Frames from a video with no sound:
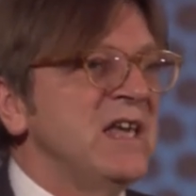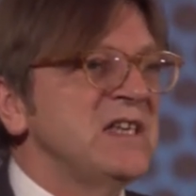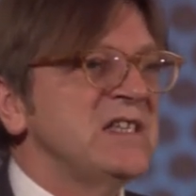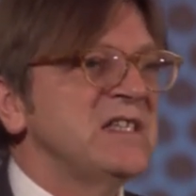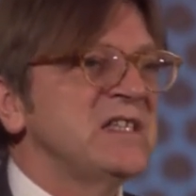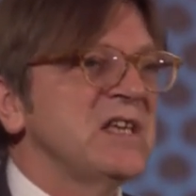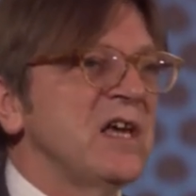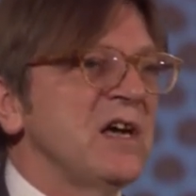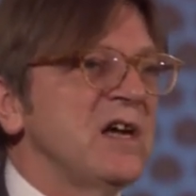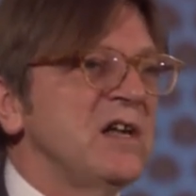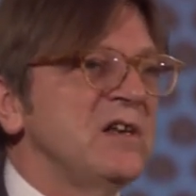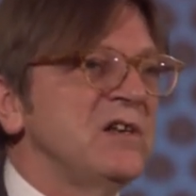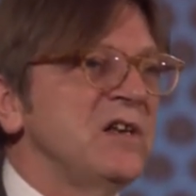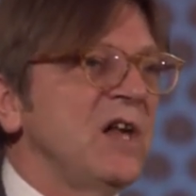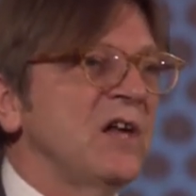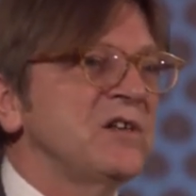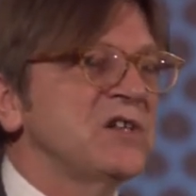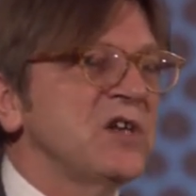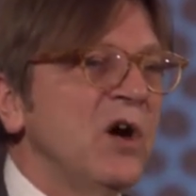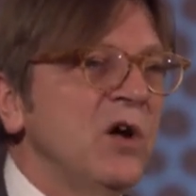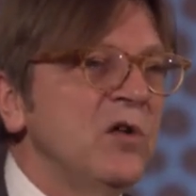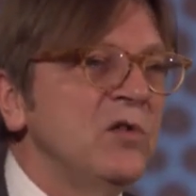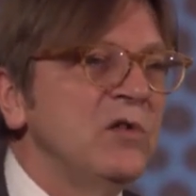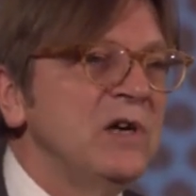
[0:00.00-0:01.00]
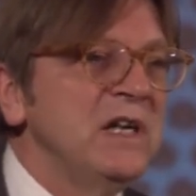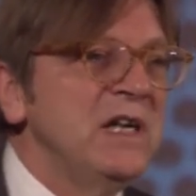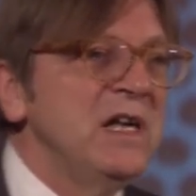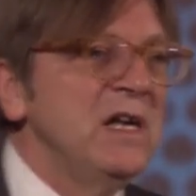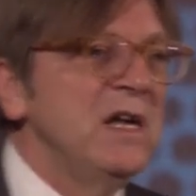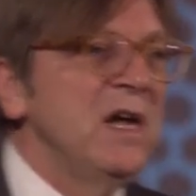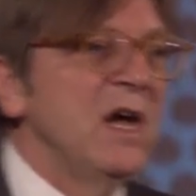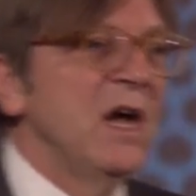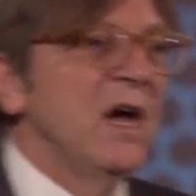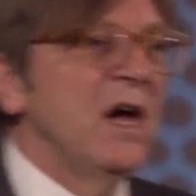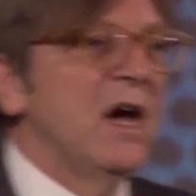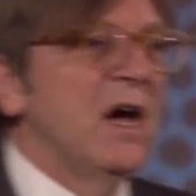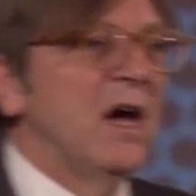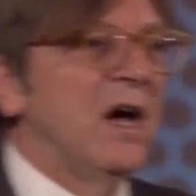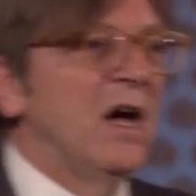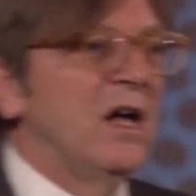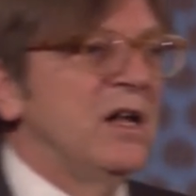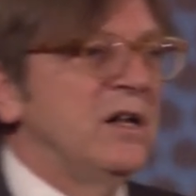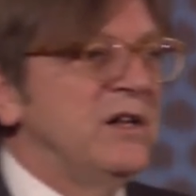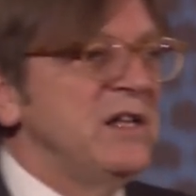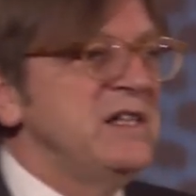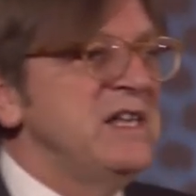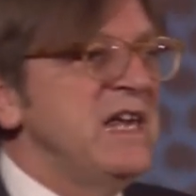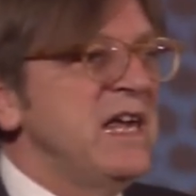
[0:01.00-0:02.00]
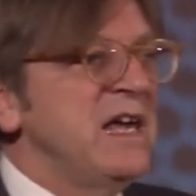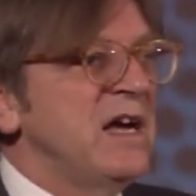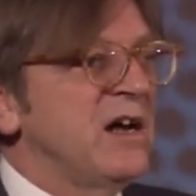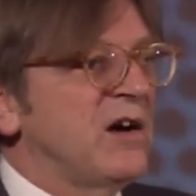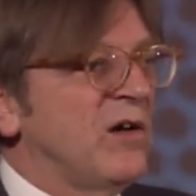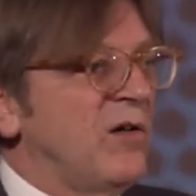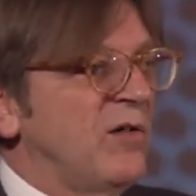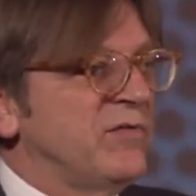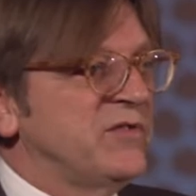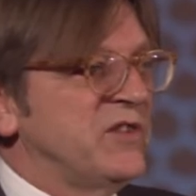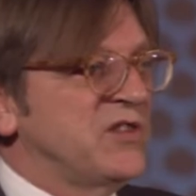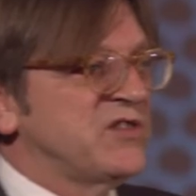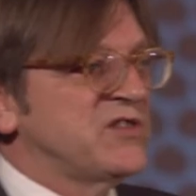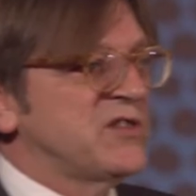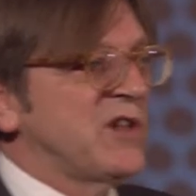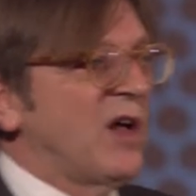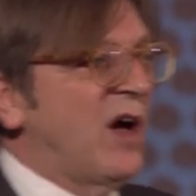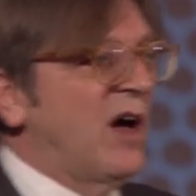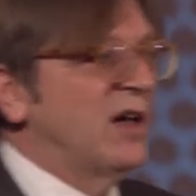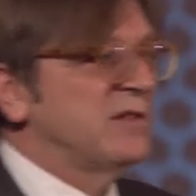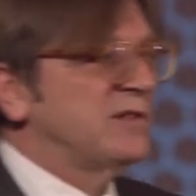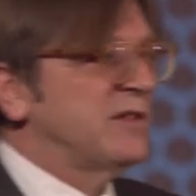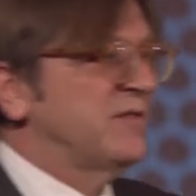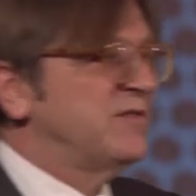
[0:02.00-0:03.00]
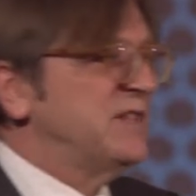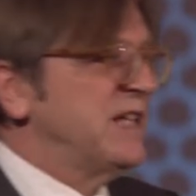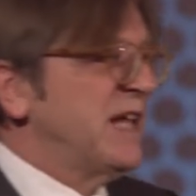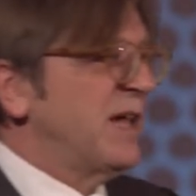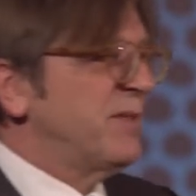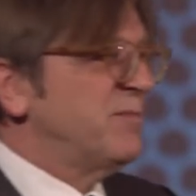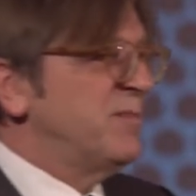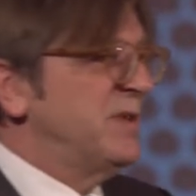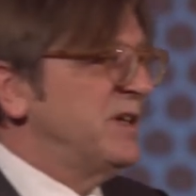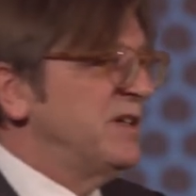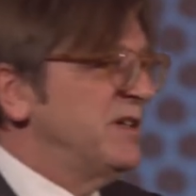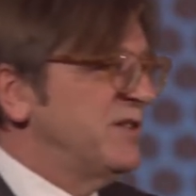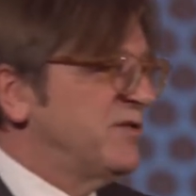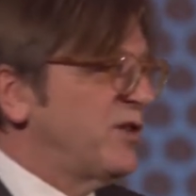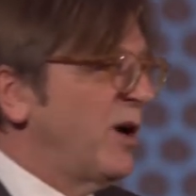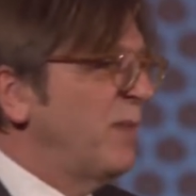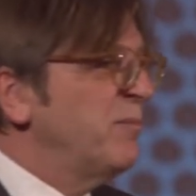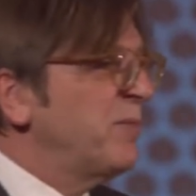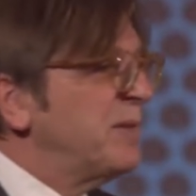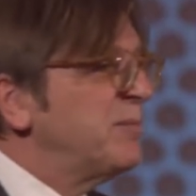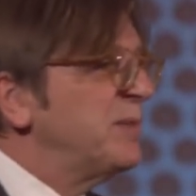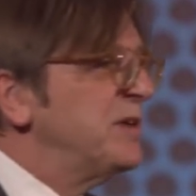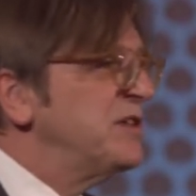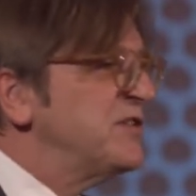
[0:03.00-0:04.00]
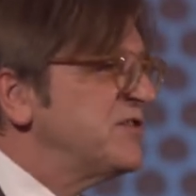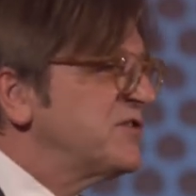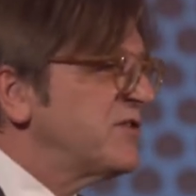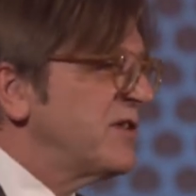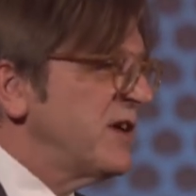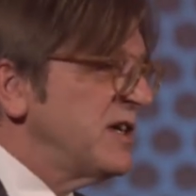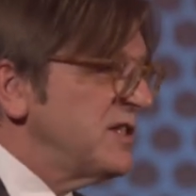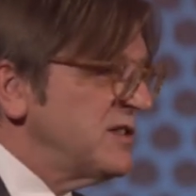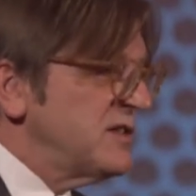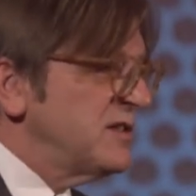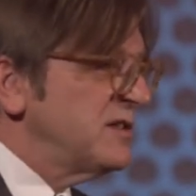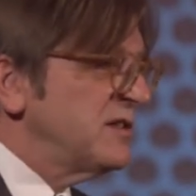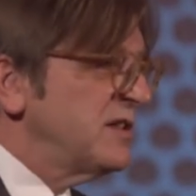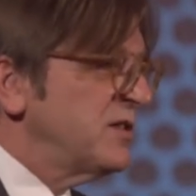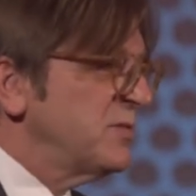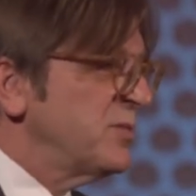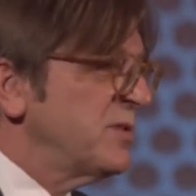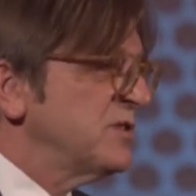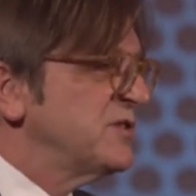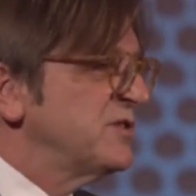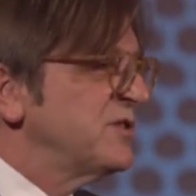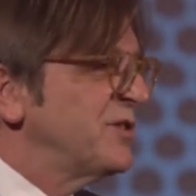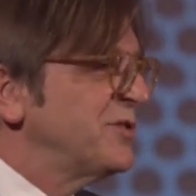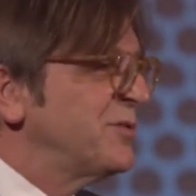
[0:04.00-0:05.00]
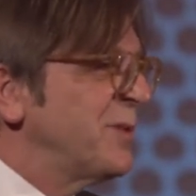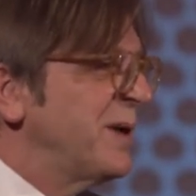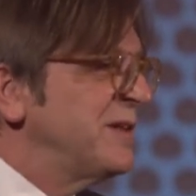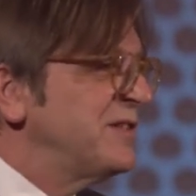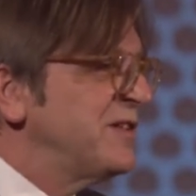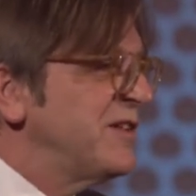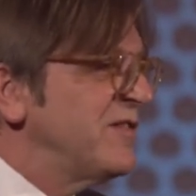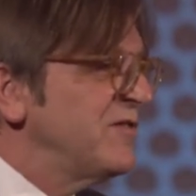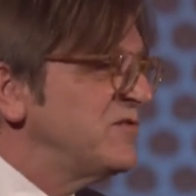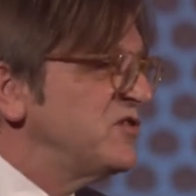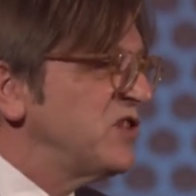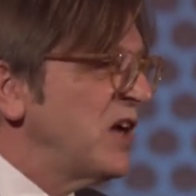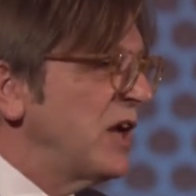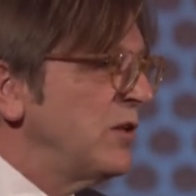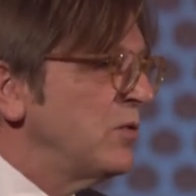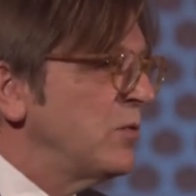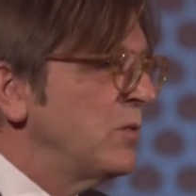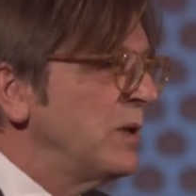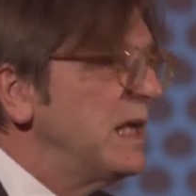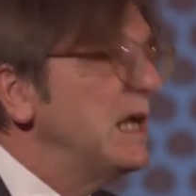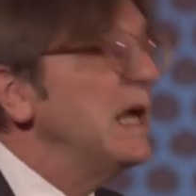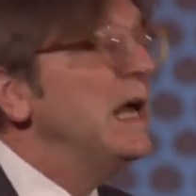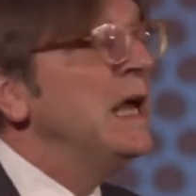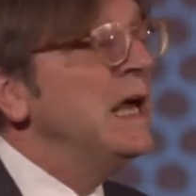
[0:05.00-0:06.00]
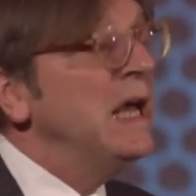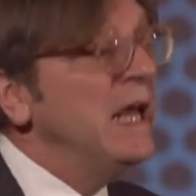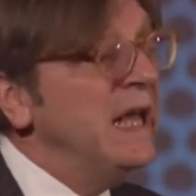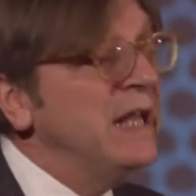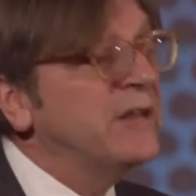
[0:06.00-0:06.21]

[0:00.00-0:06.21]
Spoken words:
is not only the year of the start of the Trump administration, that was on the 20th of January,